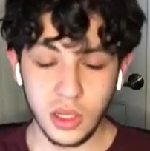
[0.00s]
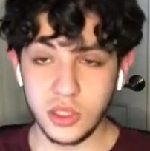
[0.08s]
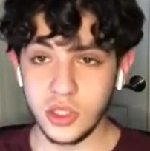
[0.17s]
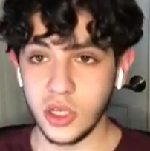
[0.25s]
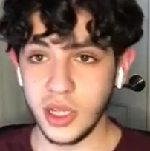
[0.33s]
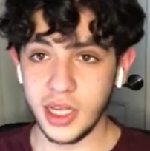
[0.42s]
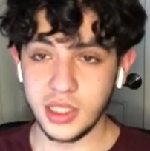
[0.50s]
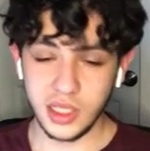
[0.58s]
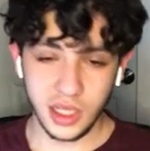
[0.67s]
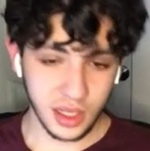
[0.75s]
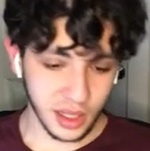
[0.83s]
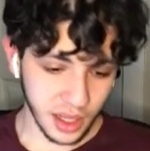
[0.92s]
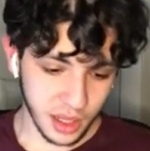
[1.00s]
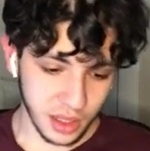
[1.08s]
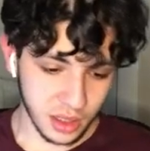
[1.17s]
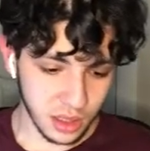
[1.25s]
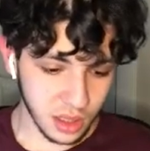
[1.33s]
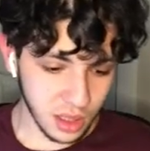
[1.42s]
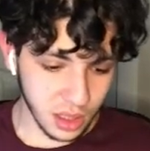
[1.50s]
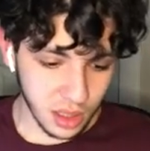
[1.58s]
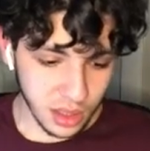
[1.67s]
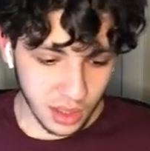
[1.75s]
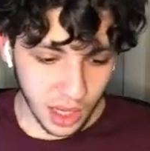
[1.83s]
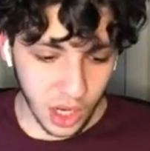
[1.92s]
So that's it. And
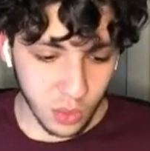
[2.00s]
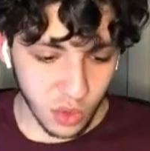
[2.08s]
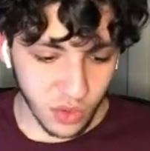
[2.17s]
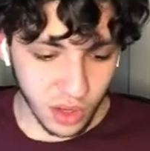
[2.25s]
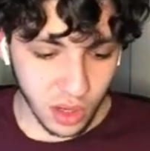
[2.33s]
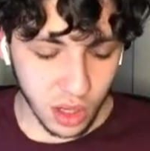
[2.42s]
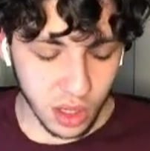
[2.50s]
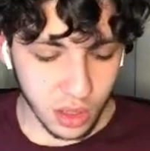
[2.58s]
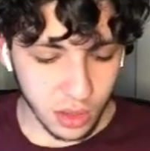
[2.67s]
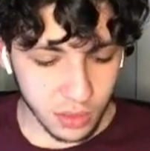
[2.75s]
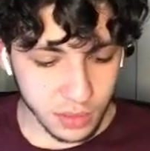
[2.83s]
now moving on